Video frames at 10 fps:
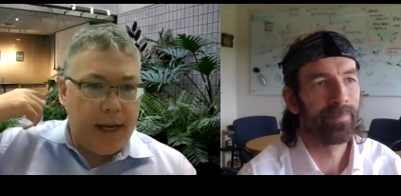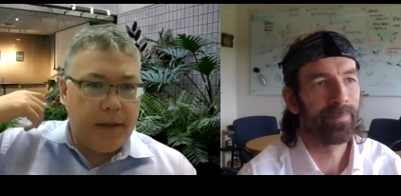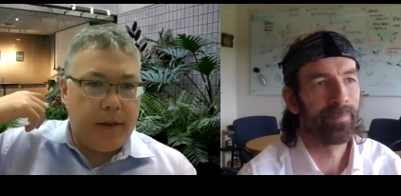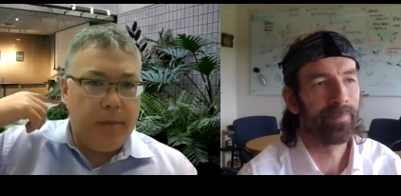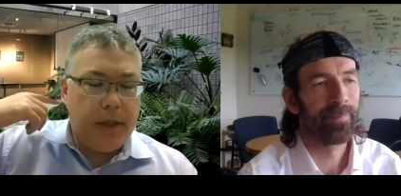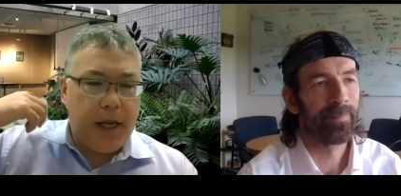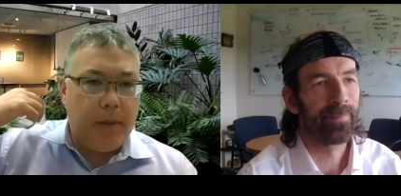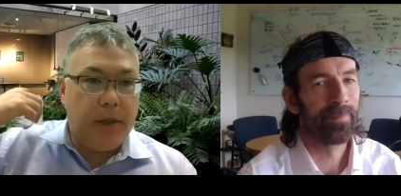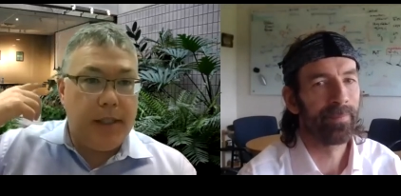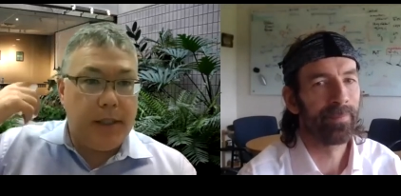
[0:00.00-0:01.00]
Speaker 1: at the
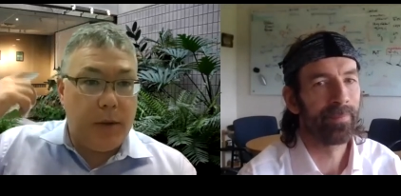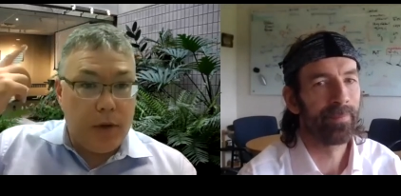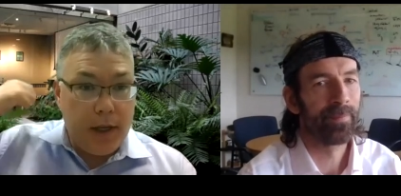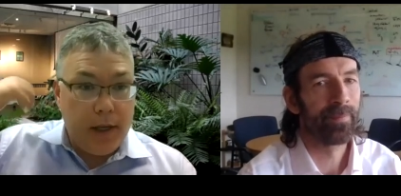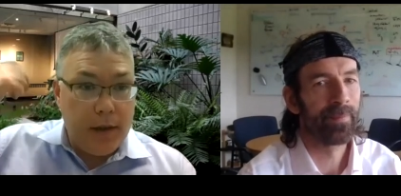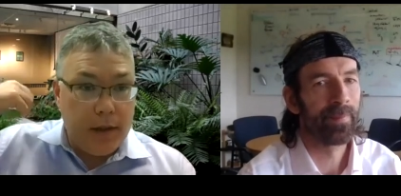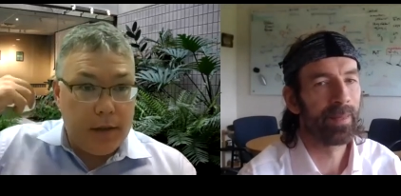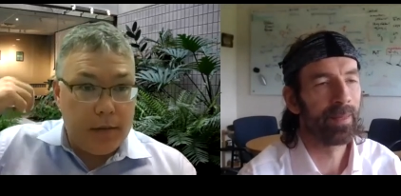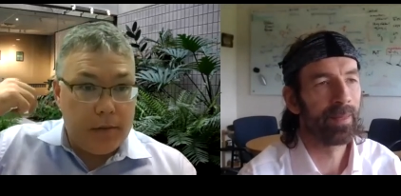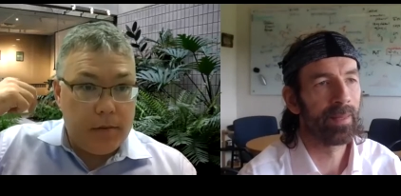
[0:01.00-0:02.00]
metabolites that were in
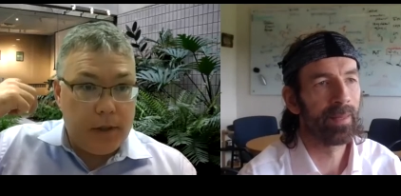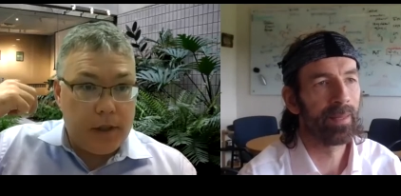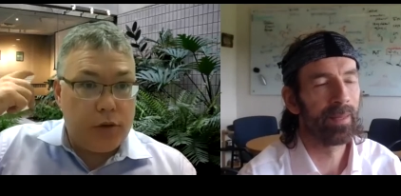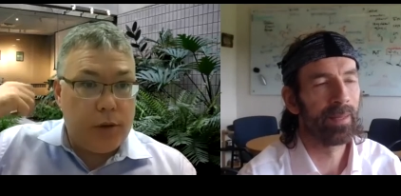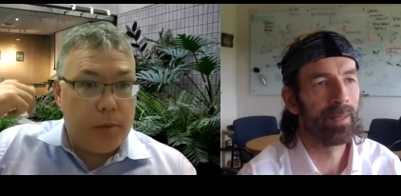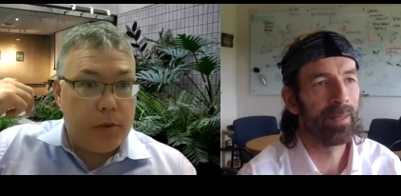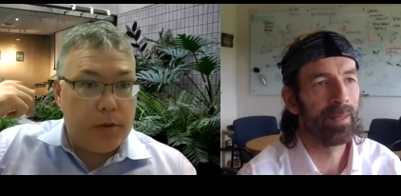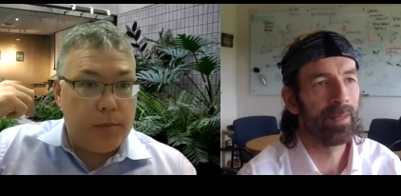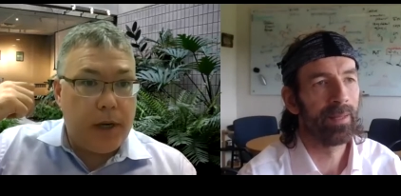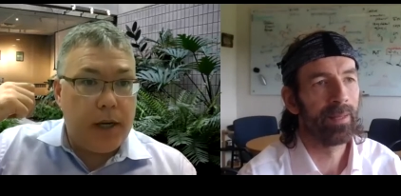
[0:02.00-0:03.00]
the like
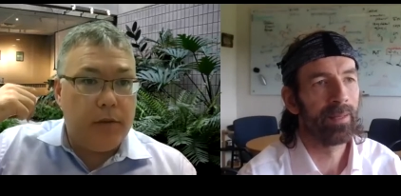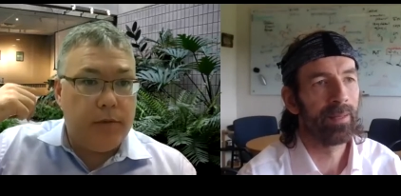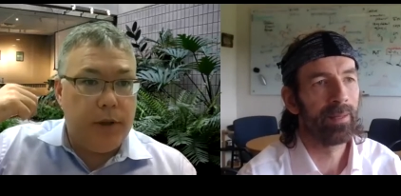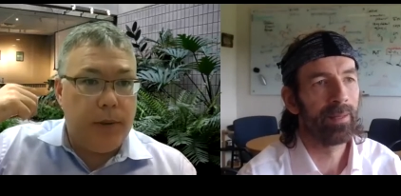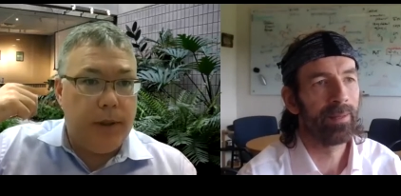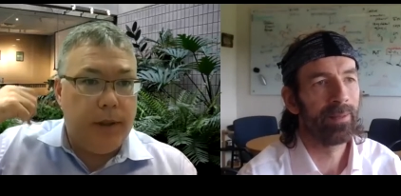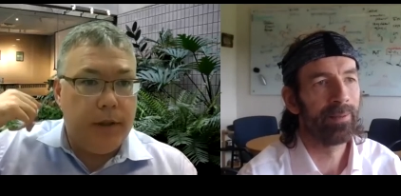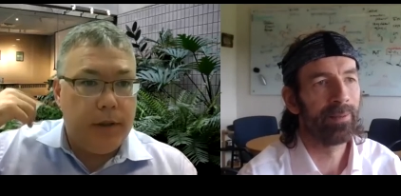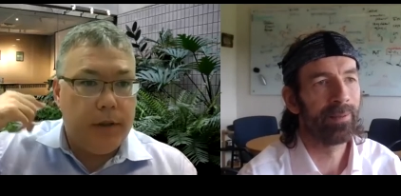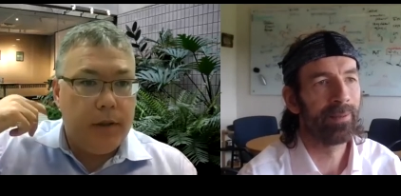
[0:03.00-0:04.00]
cerebrospinal
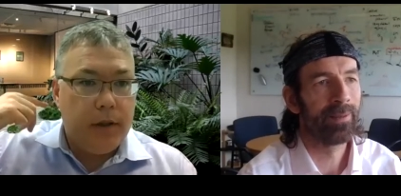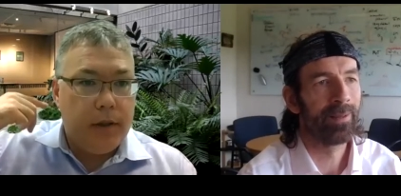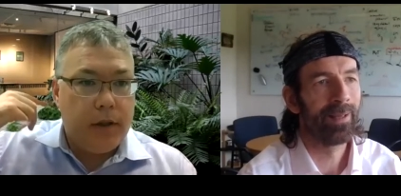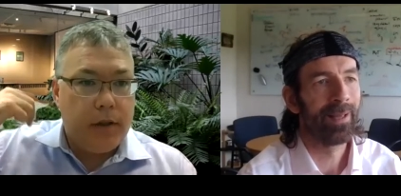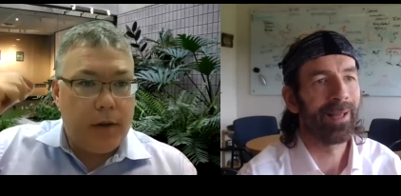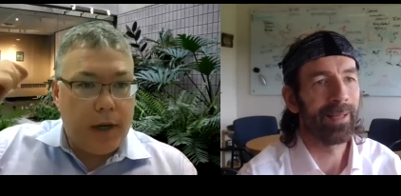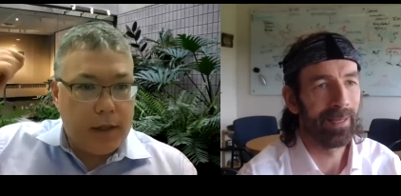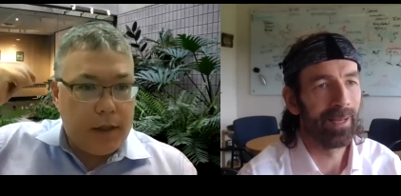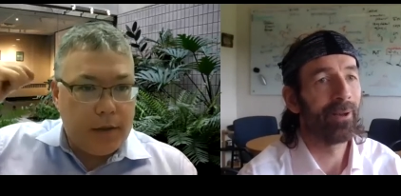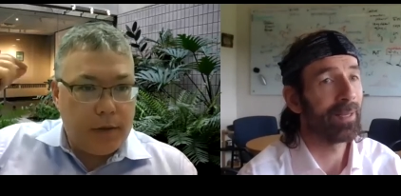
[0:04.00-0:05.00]
fluid
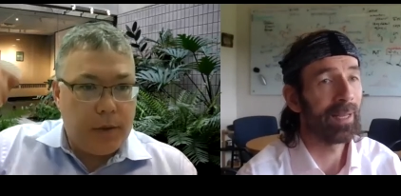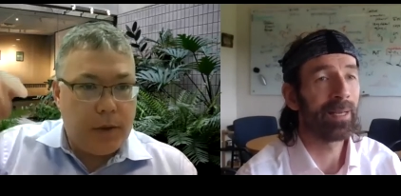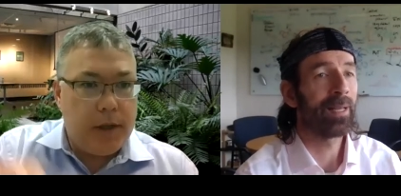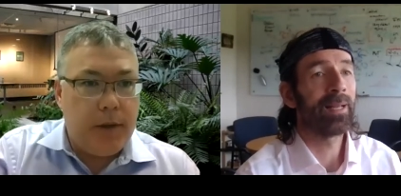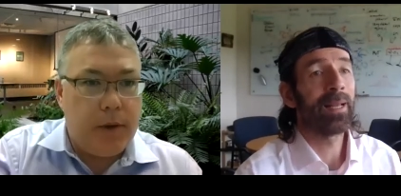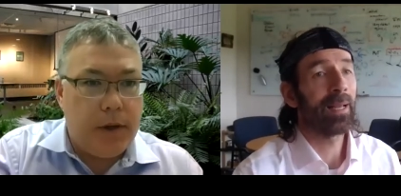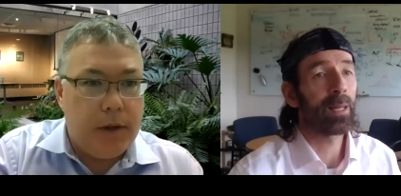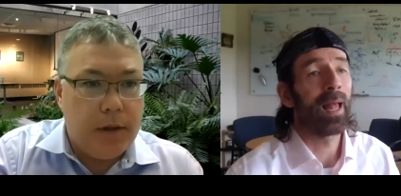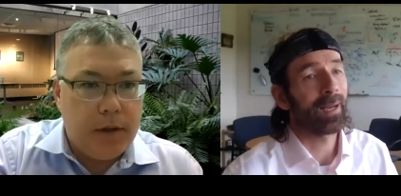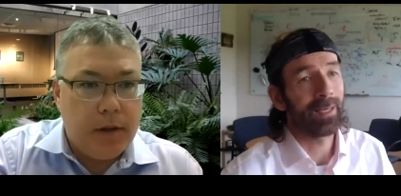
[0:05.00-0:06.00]
correct that's where you
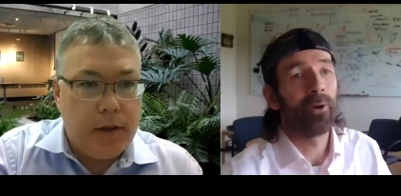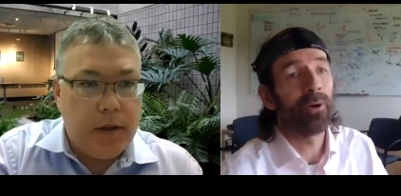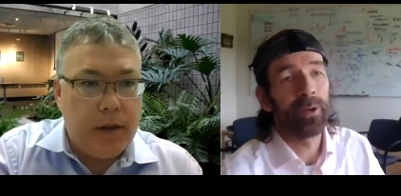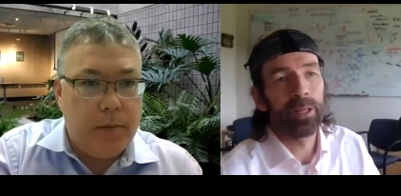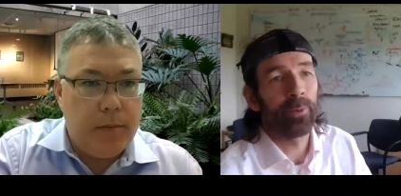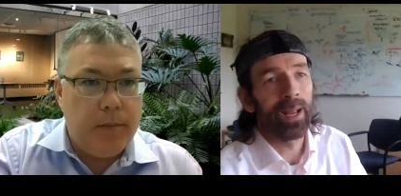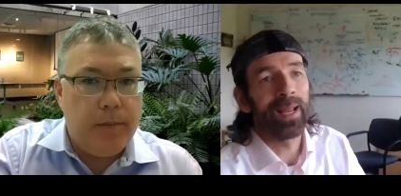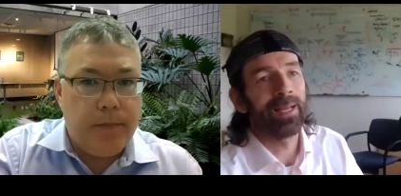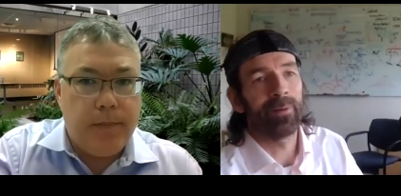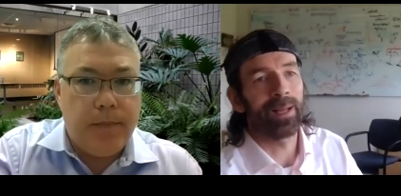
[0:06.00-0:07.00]
were
Speaker 2: exactly or in the
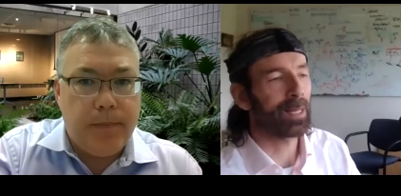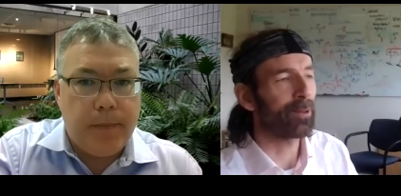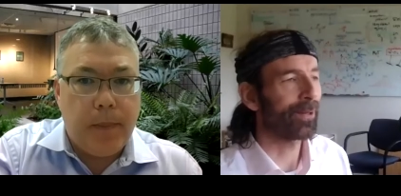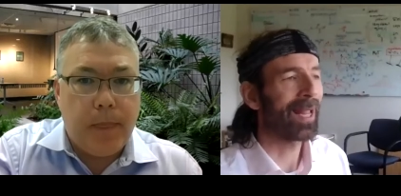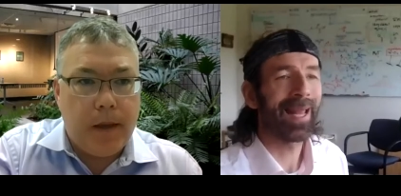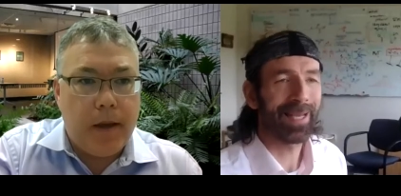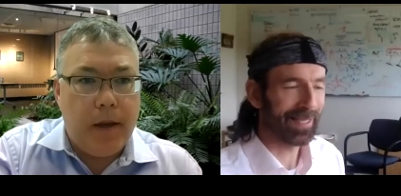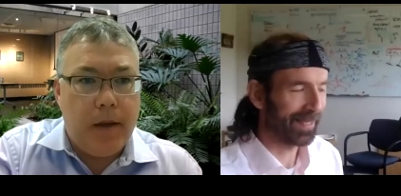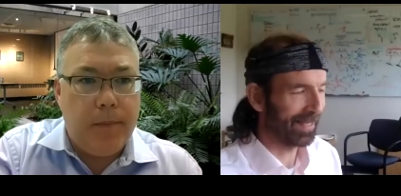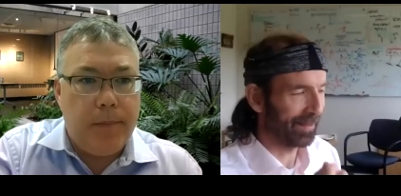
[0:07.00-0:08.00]
brain right so you can not
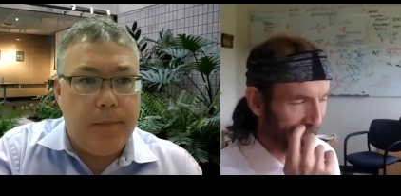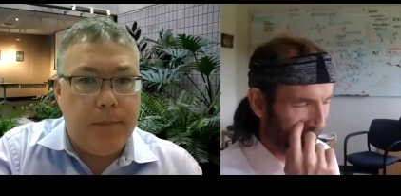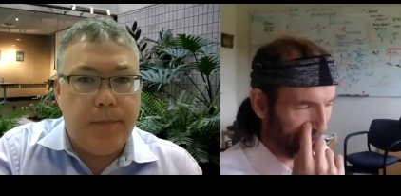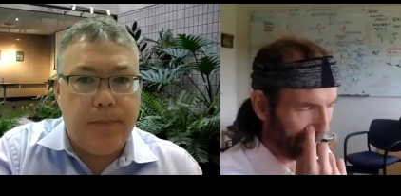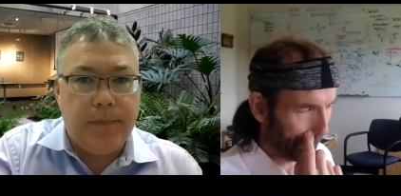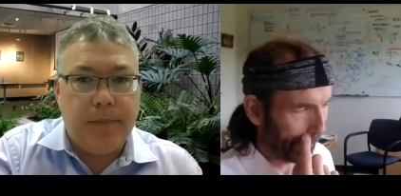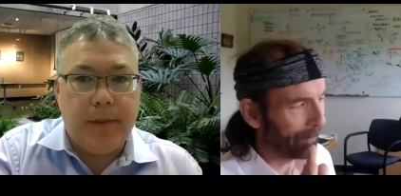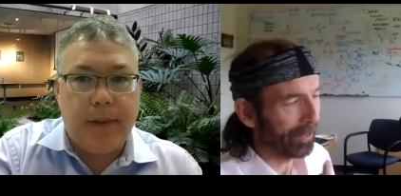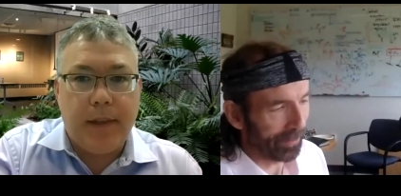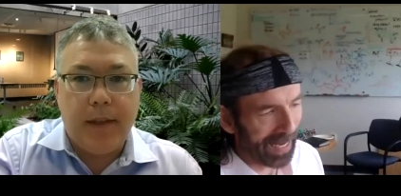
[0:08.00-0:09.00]
i
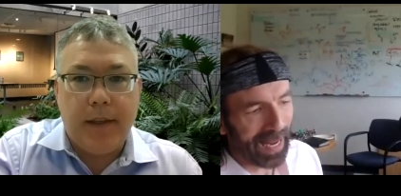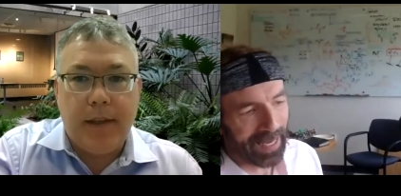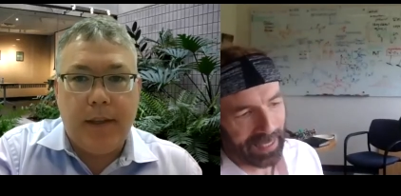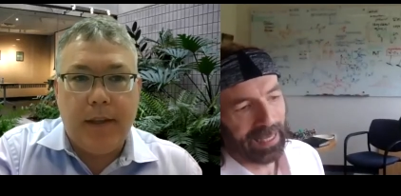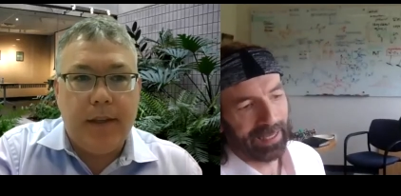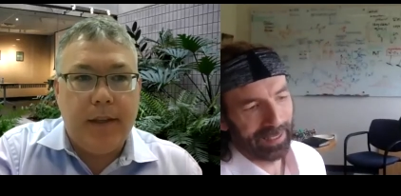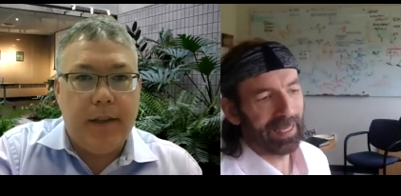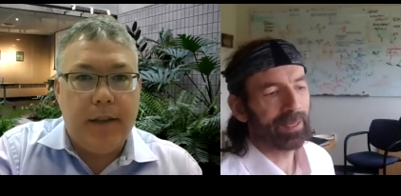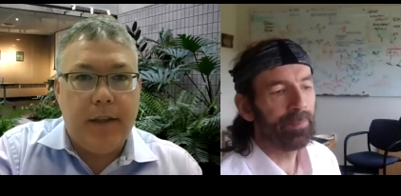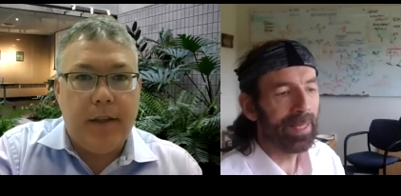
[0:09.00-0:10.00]
mean you can
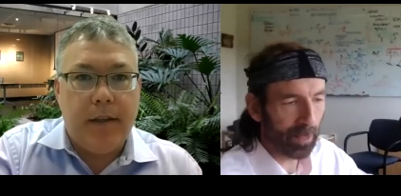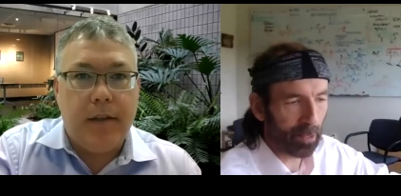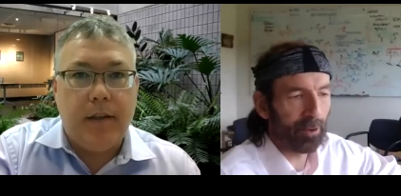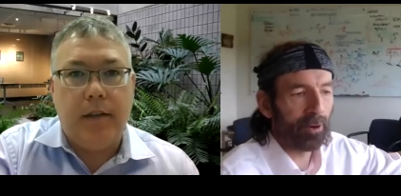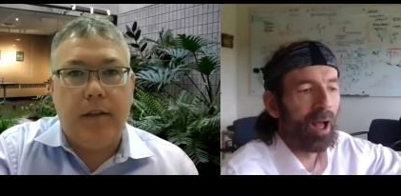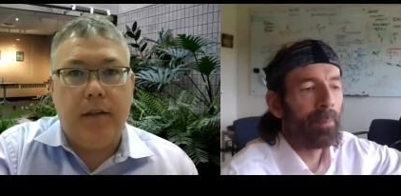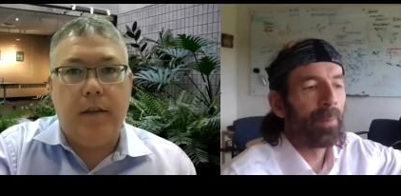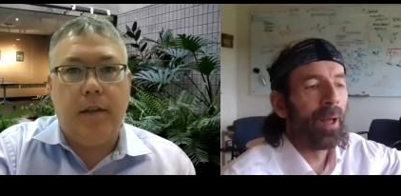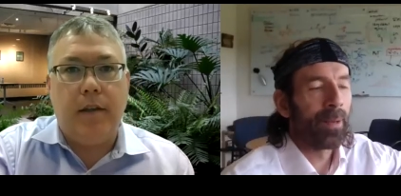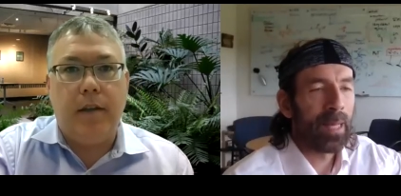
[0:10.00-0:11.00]
administer
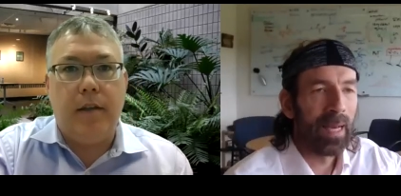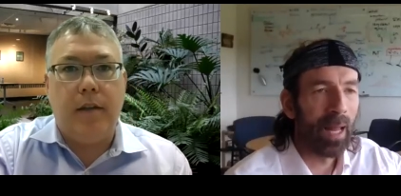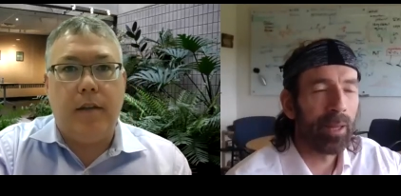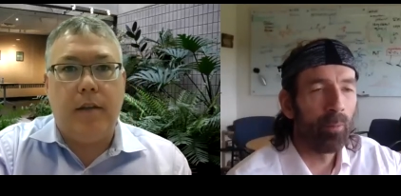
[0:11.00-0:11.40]
compounds in other